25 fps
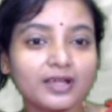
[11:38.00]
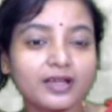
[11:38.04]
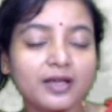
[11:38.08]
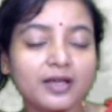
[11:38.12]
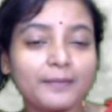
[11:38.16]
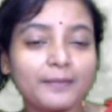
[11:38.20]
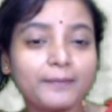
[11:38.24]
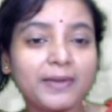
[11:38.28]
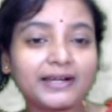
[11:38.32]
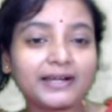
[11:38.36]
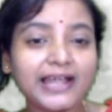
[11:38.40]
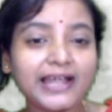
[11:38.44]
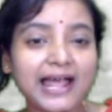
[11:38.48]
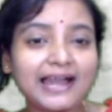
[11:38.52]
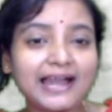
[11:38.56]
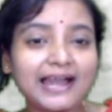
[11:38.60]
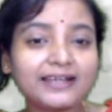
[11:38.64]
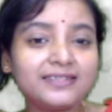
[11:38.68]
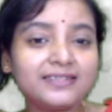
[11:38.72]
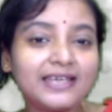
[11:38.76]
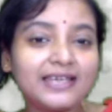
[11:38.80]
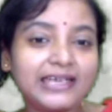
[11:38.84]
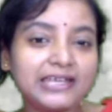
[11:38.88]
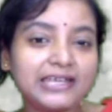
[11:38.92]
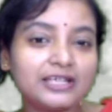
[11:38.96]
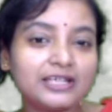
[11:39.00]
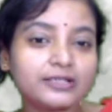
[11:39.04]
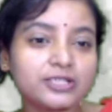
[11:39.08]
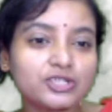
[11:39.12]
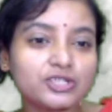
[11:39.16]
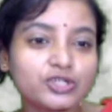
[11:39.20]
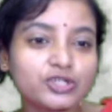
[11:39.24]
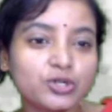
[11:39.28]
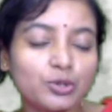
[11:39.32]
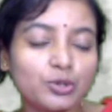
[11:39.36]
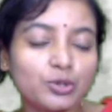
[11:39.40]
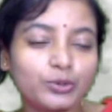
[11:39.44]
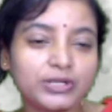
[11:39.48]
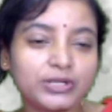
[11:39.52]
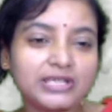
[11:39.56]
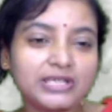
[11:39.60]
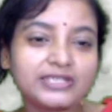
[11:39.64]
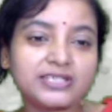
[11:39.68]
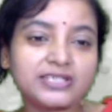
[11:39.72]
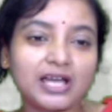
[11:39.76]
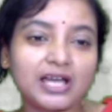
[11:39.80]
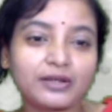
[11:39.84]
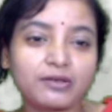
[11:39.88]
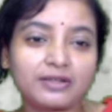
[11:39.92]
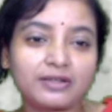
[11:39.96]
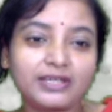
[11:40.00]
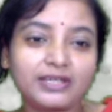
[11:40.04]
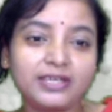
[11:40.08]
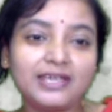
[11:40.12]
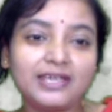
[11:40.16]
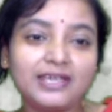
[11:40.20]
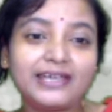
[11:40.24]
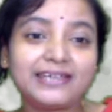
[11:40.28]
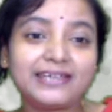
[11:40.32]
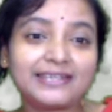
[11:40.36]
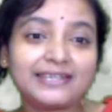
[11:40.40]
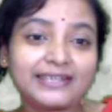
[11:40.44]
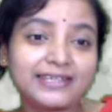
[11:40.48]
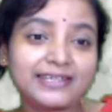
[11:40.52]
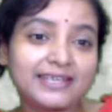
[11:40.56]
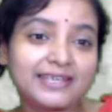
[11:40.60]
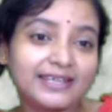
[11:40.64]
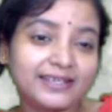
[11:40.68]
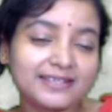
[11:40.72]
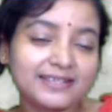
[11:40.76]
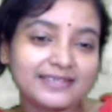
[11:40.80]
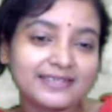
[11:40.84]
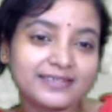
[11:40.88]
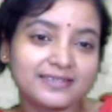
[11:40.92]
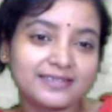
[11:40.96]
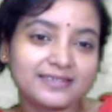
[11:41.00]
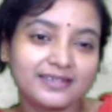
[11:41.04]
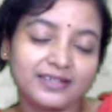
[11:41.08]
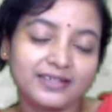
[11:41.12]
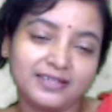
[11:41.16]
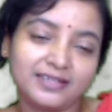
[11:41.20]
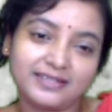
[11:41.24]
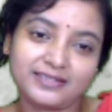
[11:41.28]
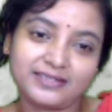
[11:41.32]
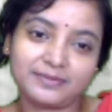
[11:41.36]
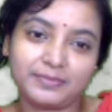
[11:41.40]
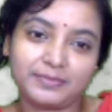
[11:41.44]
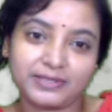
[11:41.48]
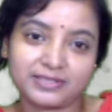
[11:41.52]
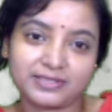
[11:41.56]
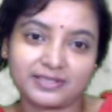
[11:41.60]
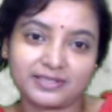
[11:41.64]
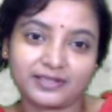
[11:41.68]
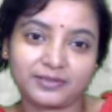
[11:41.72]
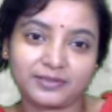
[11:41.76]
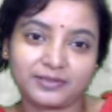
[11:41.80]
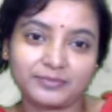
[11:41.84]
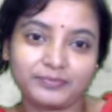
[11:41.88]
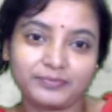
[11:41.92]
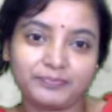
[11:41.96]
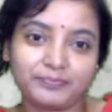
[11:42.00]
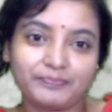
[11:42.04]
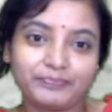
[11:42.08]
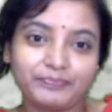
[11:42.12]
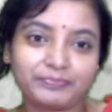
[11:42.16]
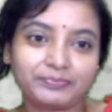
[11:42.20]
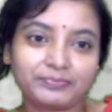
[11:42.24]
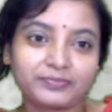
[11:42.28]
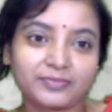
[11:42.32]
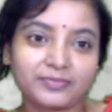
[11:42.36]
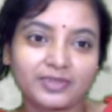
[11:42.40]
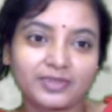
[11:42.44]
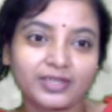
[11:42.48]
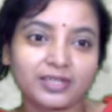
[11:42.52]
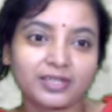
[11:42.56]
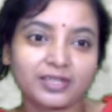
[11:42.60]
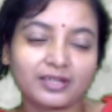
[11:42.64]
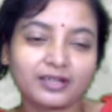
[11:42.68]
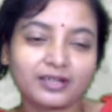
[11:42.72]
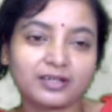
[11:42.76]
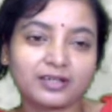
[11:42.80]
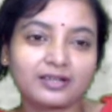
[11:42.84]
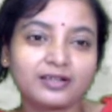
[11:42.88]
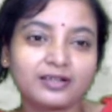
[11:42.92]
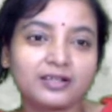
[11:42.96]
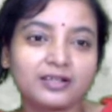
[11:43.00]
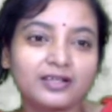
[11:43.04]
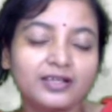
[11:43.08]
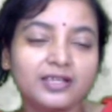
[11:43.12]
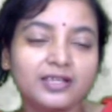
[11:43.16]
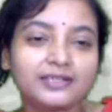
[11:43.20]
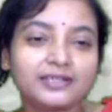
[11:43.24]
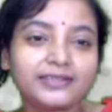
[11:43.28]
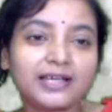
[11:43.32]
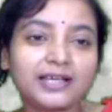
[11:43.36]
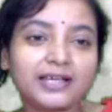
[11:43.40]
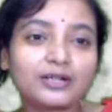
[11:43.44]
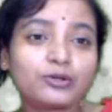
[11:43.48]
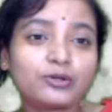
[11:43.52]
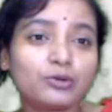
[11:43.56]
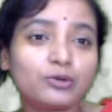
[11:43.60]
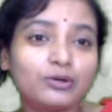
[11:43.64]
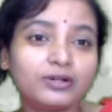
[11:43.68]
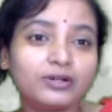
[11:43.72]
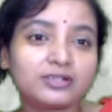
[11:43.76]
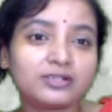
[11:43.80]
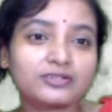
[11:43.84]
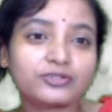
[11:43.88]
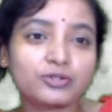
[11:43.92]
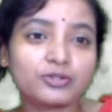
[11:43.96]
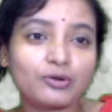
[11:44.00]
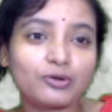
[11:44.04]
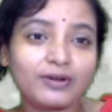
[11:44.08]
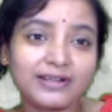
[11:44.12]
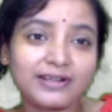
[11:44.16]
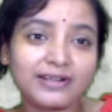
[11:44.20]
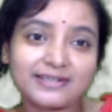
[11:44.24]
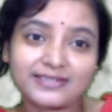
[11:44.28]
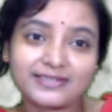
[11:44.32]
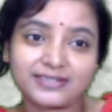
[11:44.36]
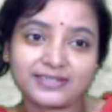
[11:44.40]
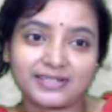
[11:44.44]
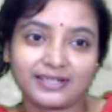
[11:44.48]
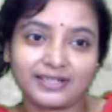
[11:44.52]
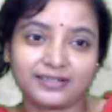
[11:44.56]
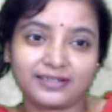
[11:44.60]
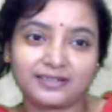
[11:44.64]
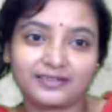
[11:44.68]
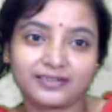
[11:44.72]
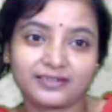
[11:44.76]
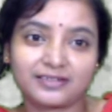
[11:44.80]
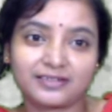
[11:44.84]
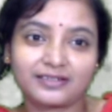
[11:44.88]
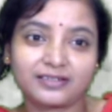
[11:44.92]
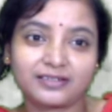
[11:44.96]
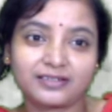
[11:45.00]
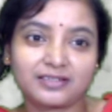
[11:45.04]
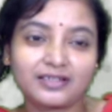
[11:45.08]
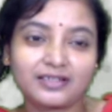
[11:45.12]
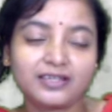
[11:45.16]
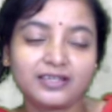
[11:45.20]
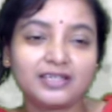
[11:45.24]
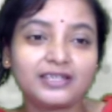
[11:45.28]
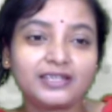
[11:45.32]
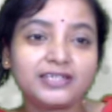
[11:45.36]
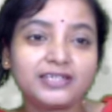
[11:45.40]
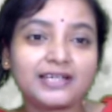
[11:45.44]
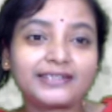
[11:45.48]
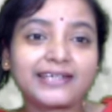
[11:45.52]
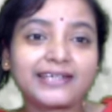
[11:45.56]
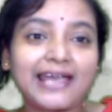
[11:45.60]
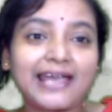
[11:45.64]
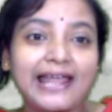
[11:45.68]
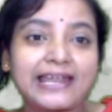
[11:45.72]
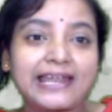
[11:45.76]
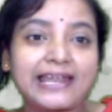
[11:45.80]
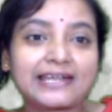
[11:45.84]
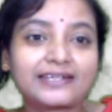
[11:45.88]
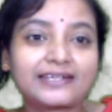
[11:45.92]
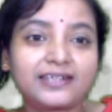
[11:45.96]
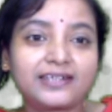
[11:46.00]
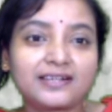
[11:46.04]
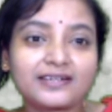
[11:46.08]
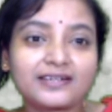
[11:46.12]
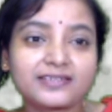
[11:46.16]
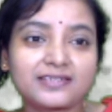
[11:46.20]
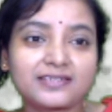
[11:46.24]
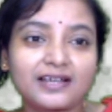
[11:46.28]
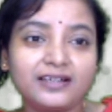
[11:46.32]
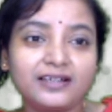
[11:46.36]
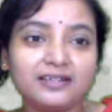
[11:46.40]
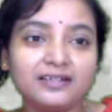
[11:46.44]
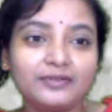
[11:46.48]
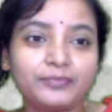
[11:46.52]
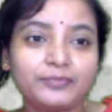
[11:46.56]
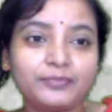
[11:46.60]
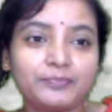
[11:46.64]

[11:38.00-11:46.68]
But at the end of the story, January regains his vision. The Square's Tale. Here the characters are